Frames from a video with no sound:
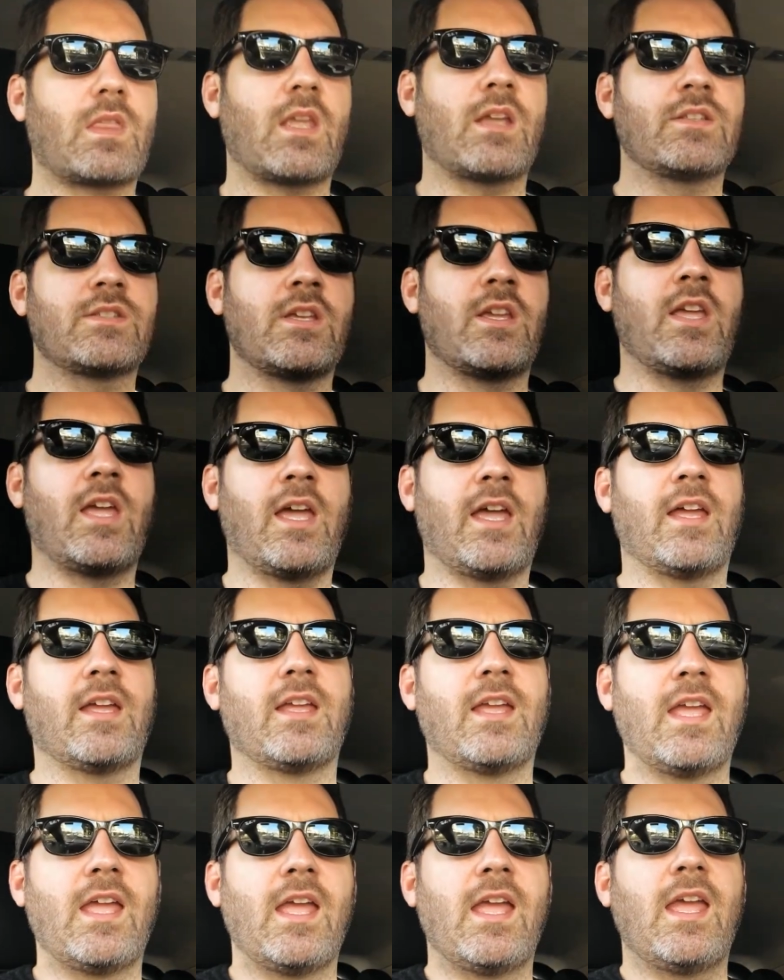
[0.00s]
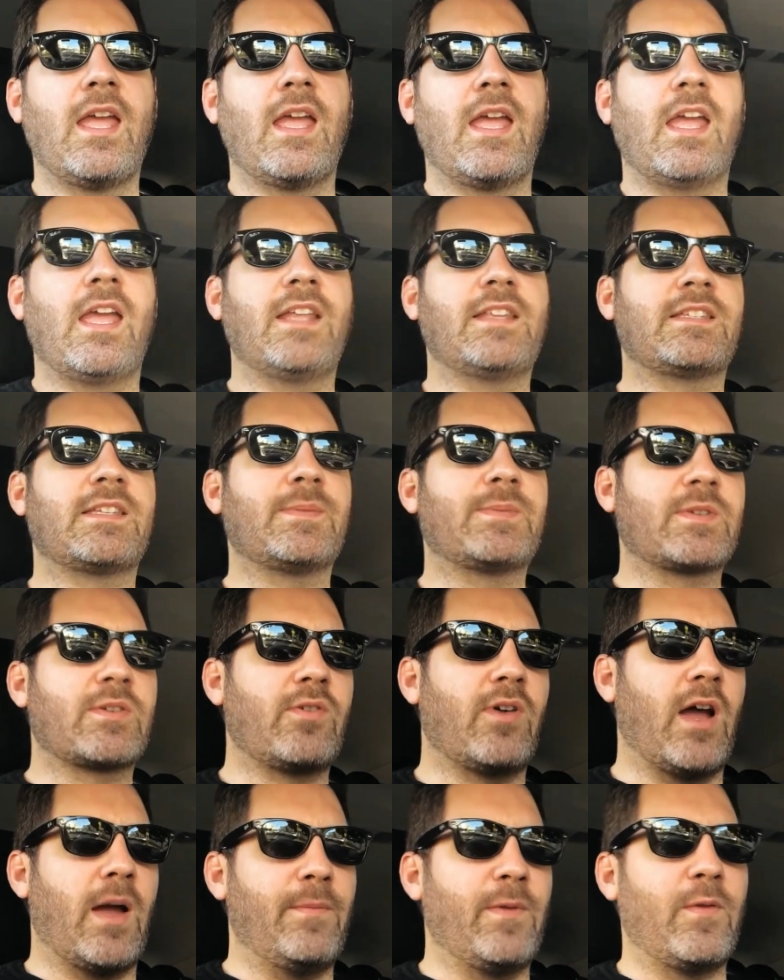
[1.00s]
So yeah, hit
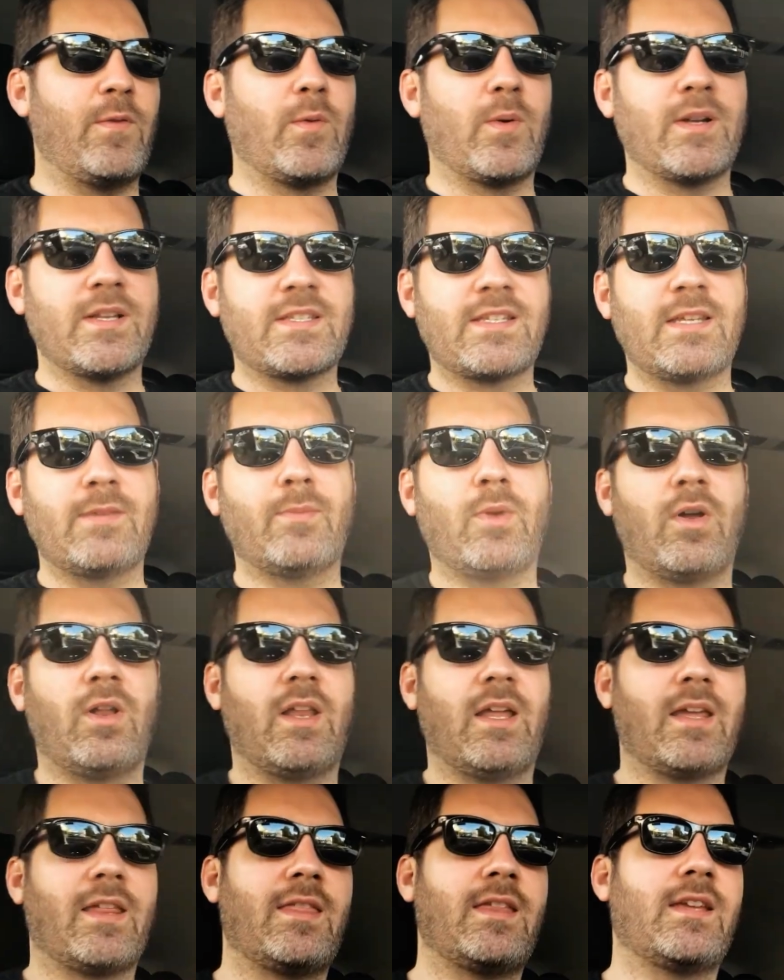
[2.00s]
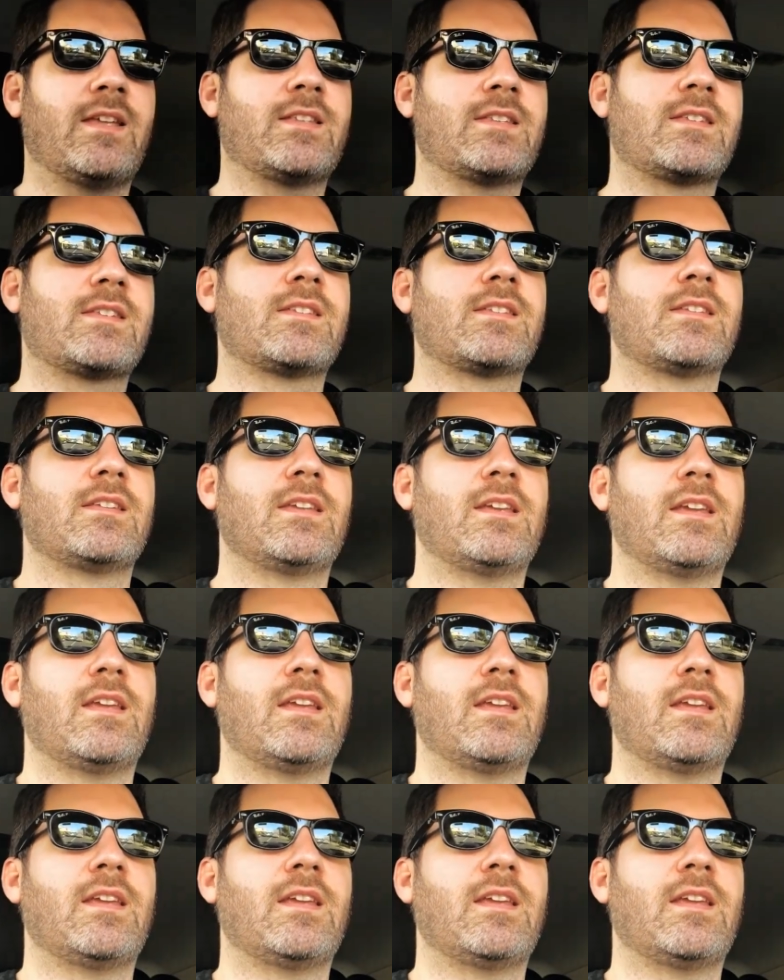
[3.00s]
subscribe if you want to see more like this.